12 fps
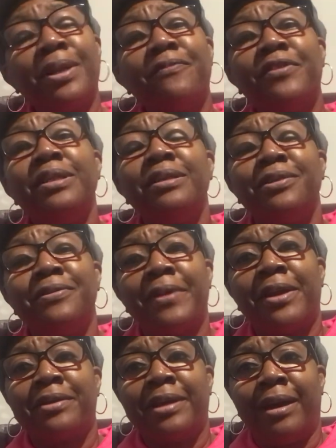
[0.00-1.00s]
but I'm feeling a little
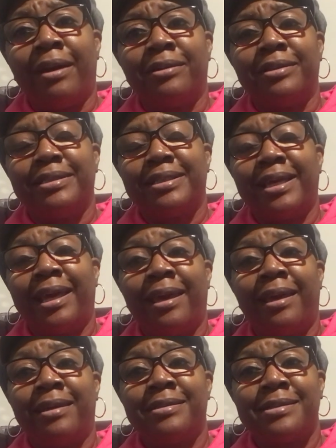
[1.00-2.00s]
better now.
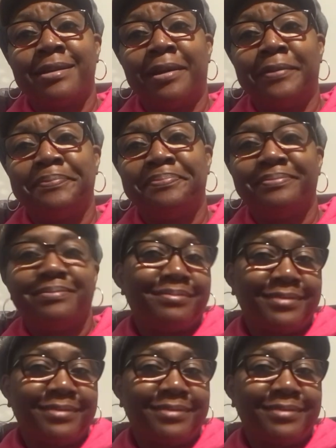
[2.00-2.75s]
And um,